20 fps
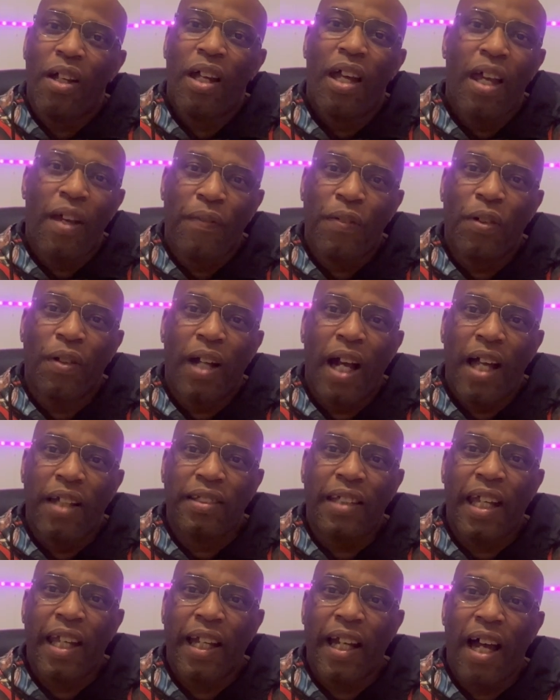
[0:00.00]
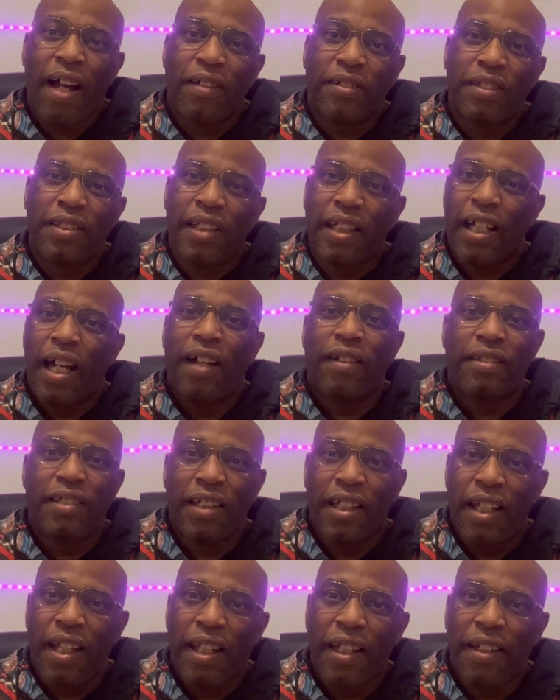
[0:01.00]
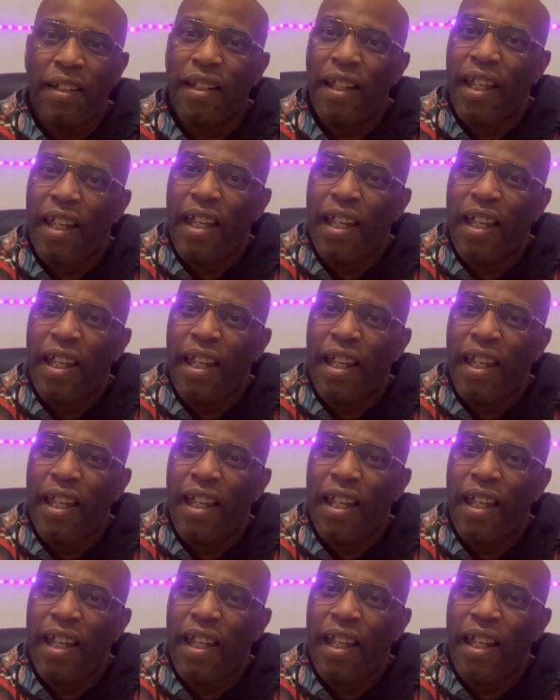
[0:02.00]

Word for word: If you guys hang out, stick out to the end,